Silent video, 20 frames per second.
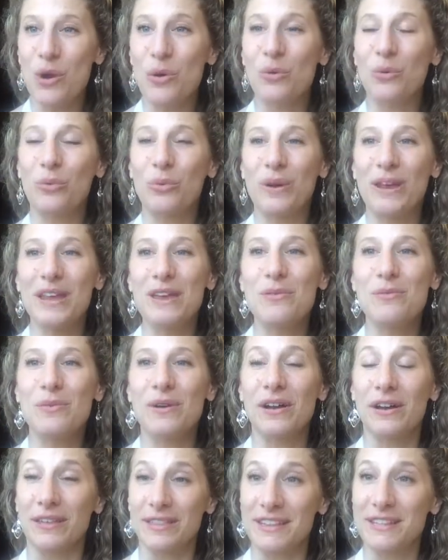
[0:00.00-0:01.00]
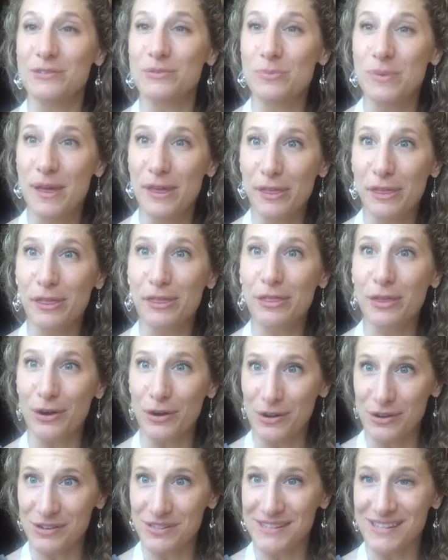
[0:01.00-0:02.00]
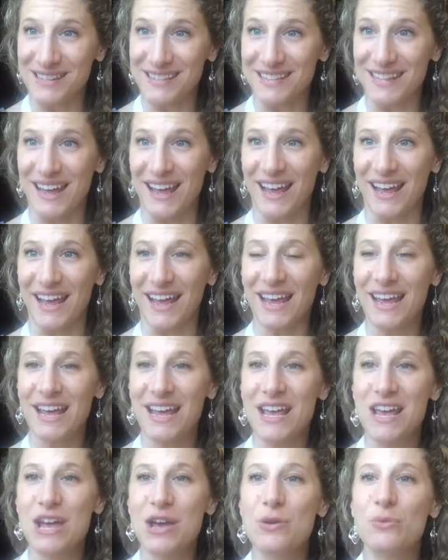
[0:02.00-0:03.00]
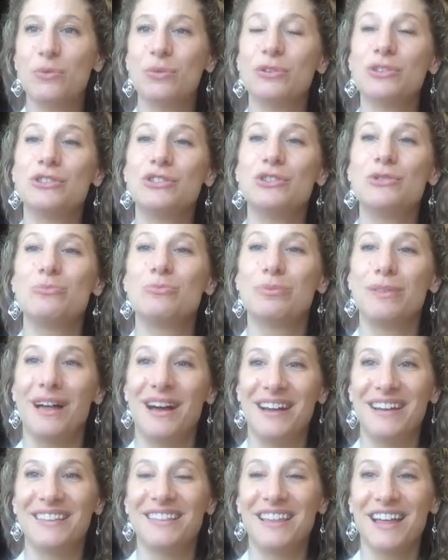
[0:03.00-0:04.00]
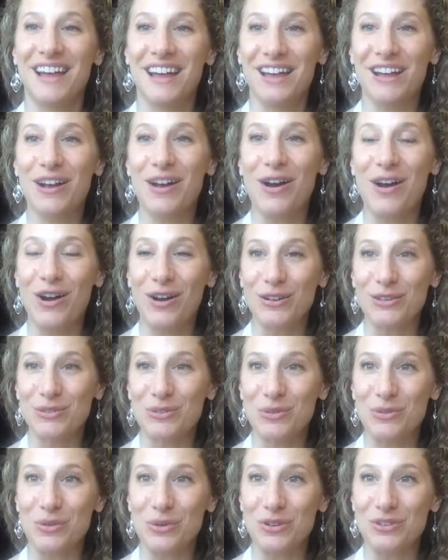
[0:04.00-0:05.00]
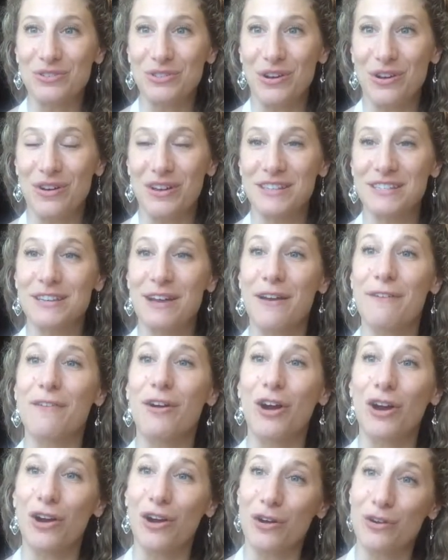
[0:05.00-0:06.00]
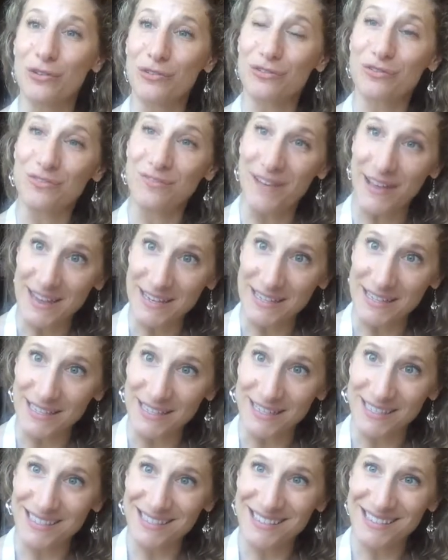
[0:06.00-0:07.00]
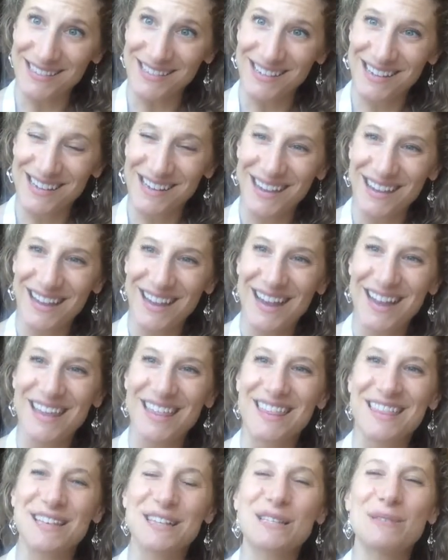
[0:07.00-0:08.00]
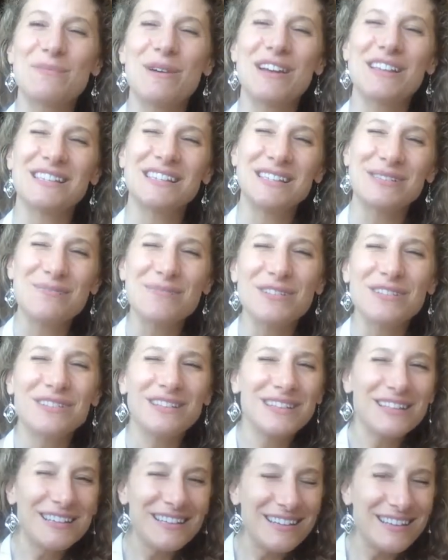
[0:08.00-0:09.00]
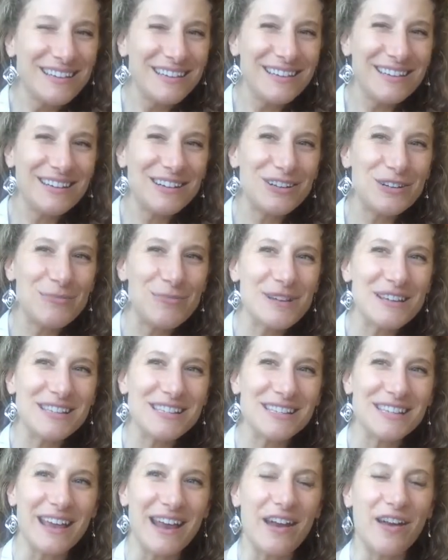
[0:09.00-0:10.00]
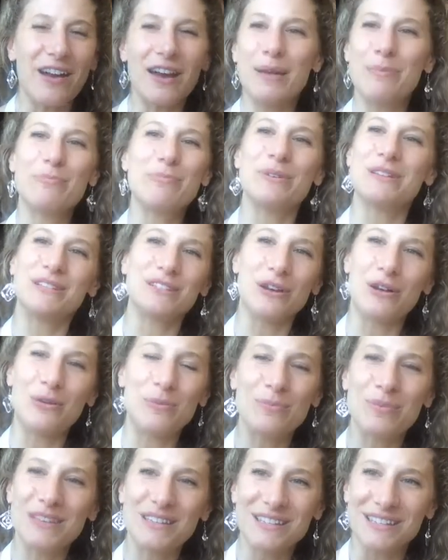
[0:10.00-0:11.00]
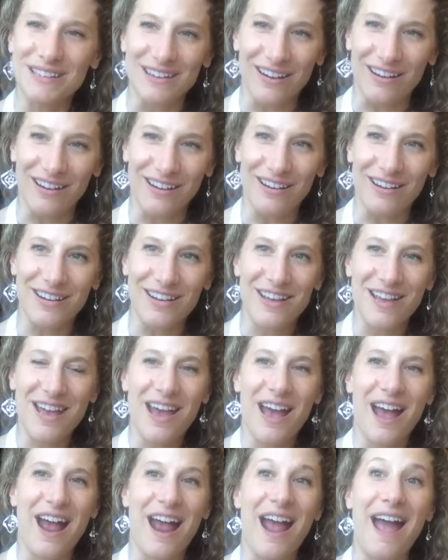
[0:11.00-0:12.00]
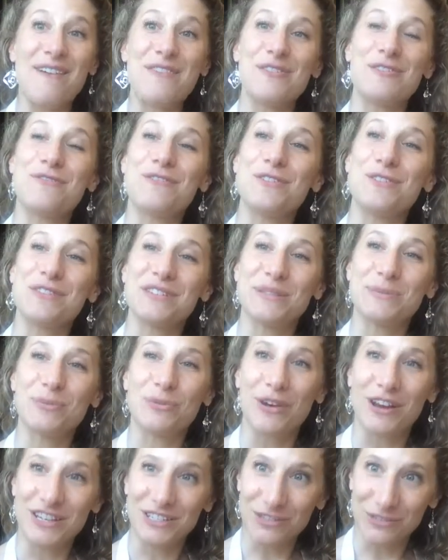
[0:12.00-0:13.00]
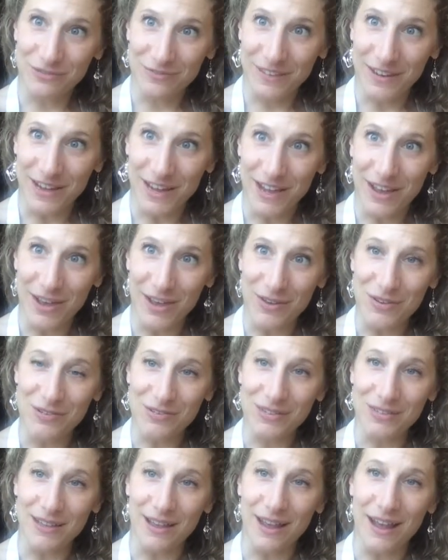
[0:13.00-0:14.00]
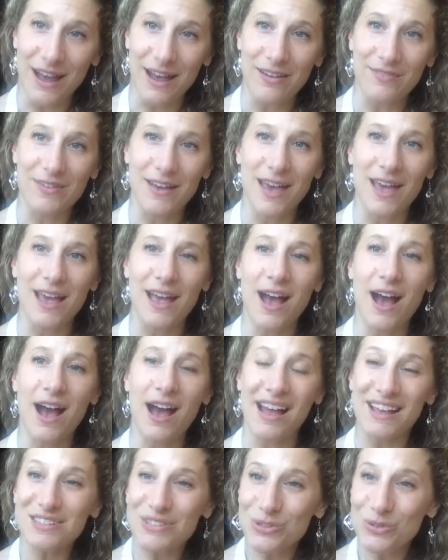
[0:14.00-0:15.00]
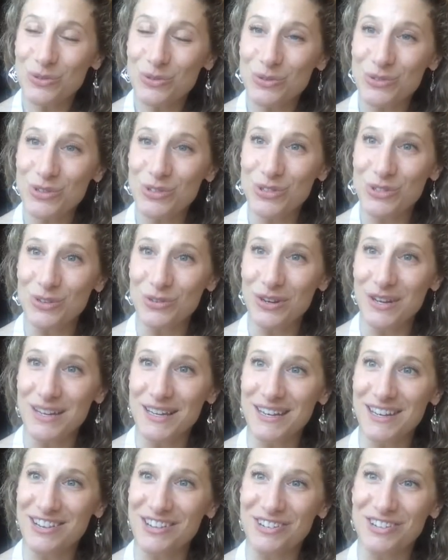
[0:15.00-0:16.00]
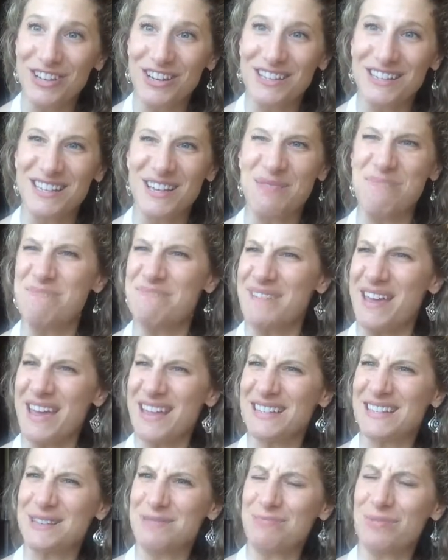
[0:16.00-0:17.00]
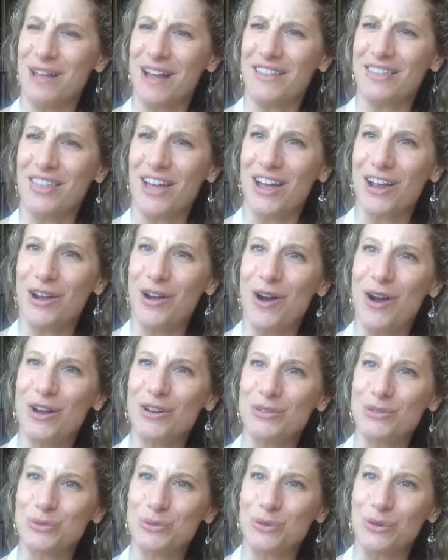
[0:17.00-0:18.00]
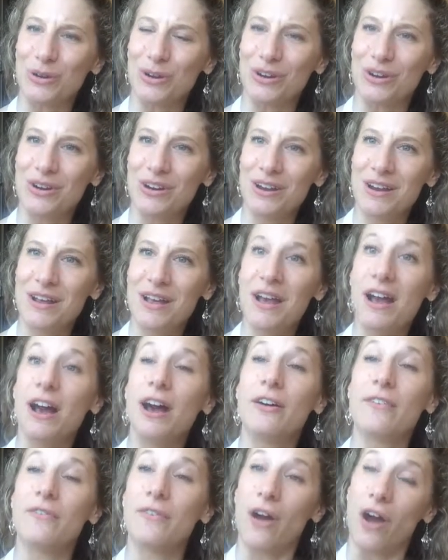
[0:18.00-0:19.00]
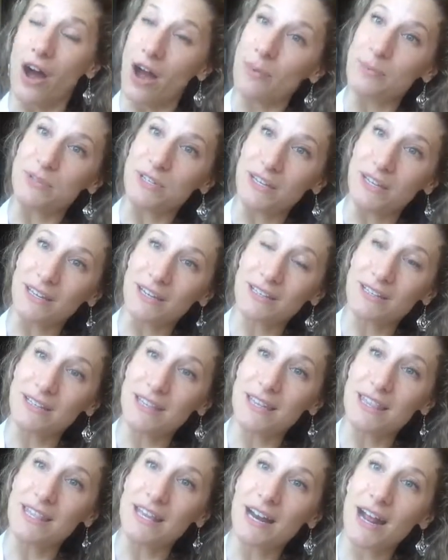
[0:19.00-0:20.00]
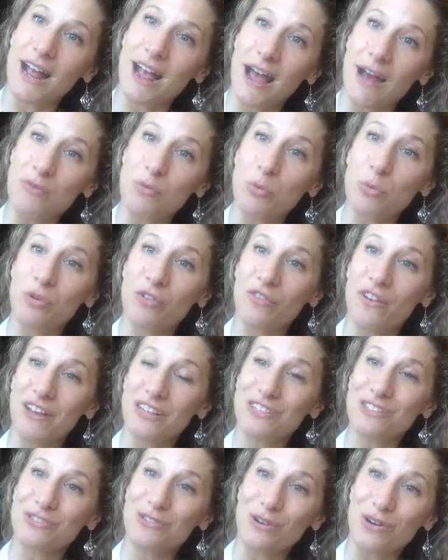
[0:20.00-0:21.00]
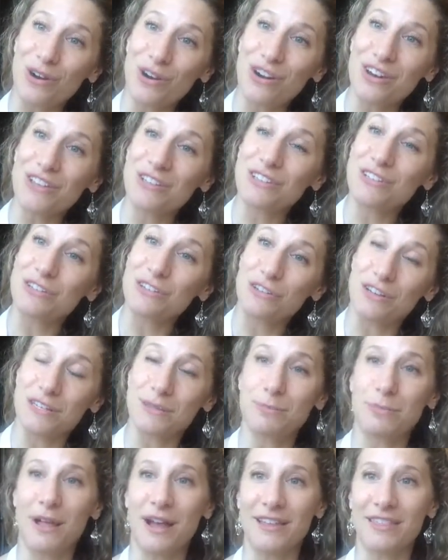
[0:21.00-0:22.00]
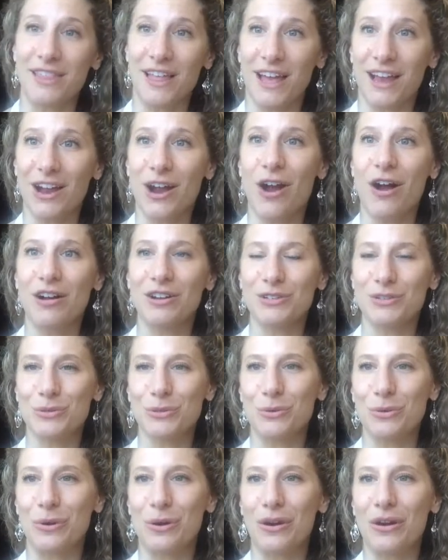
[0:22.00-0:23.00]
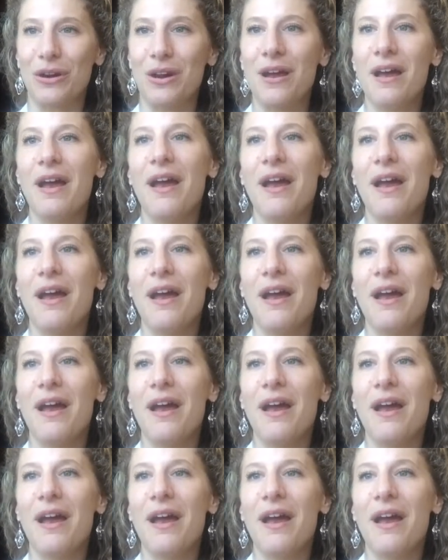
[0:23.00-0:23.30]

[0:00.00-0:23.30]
we will, and this will be Thursday, we'll do blind line contour drawings of our own faces. This might seem a little bit scary, but don't be scared. I have a few inspirational videos. I have a high school student who does amazing blind line contour of objects, and then I have a professional artist who does blind line contour